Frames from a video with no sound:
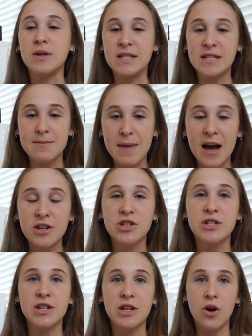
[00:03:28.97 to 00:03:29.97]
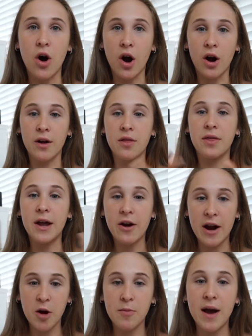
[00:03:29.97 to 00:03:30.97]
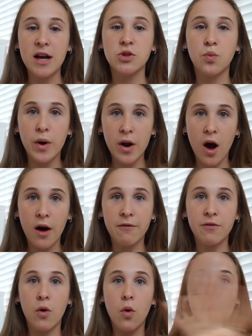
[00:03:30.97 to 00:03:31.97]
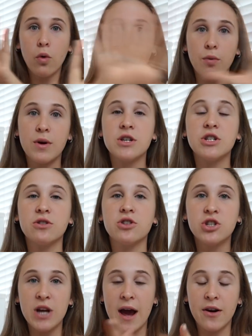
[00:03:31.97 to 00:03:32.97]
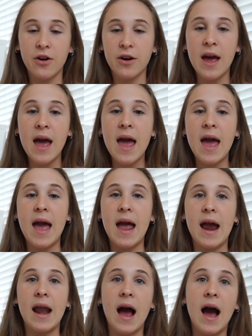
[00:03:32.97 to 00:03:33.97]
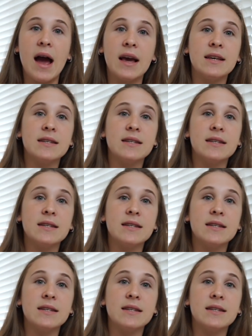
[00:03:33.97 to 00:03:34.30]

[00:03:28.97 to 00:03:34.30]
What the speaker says: We smashed into the car, their airbags went off, the whole windshield shattered, and I